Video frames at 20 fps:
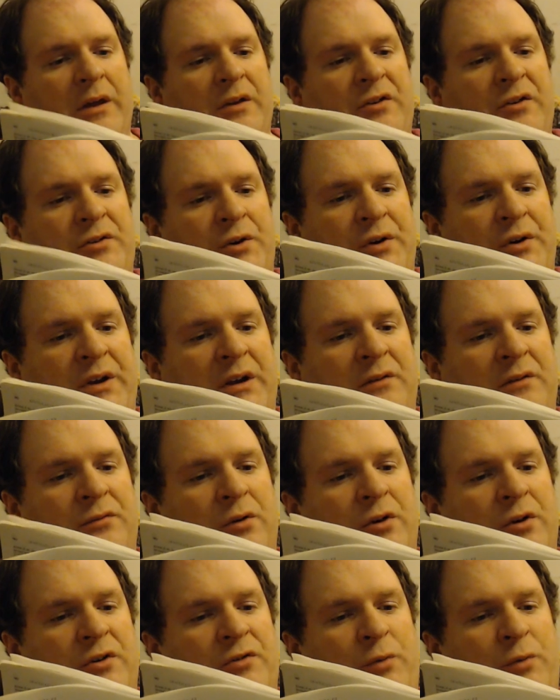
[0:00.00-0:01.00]
Starting in
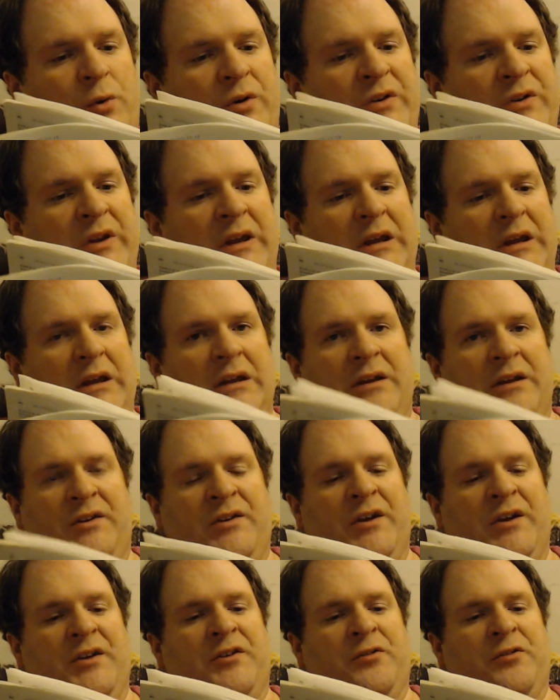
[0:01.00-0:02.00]
verse 14, it
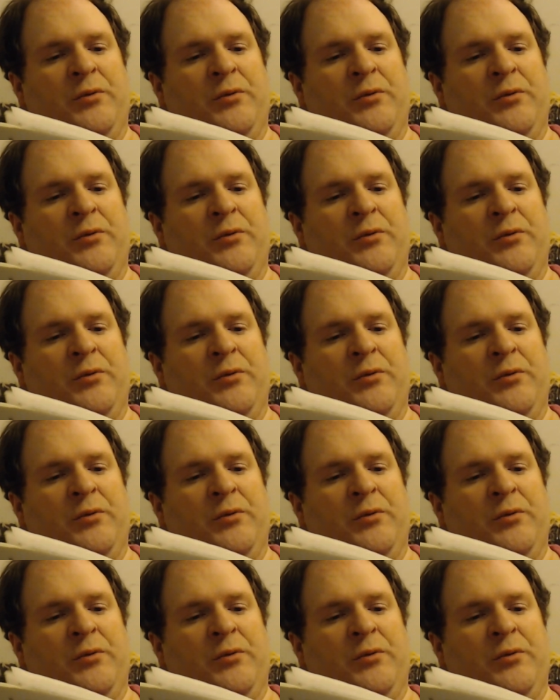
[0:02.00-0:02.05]
says,